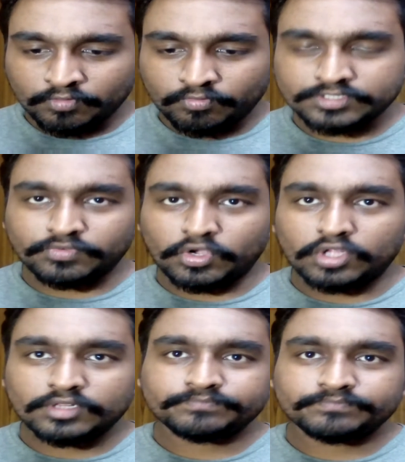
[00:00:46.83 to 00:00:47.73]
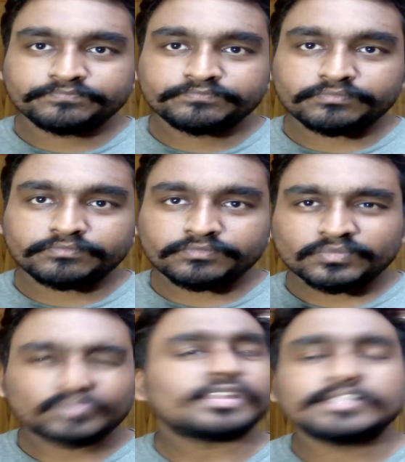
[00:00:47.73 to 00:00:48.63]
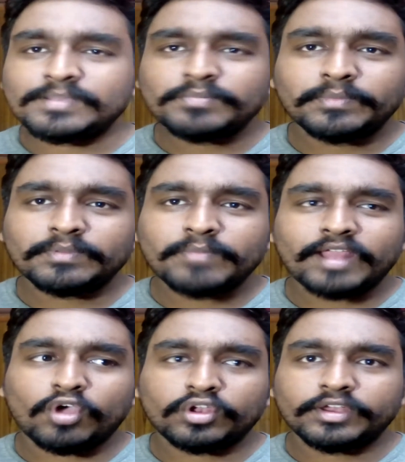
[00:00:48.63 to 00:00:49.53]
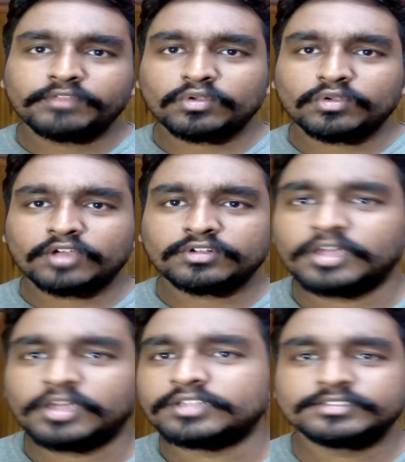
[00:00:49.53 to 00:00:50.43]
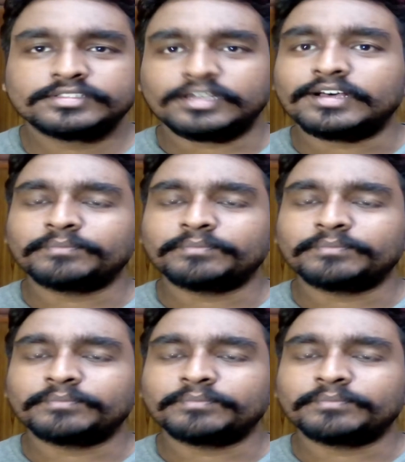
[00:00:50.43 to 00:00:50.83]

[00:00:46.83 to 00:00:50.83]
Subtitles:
First of all, some people might have already found out about this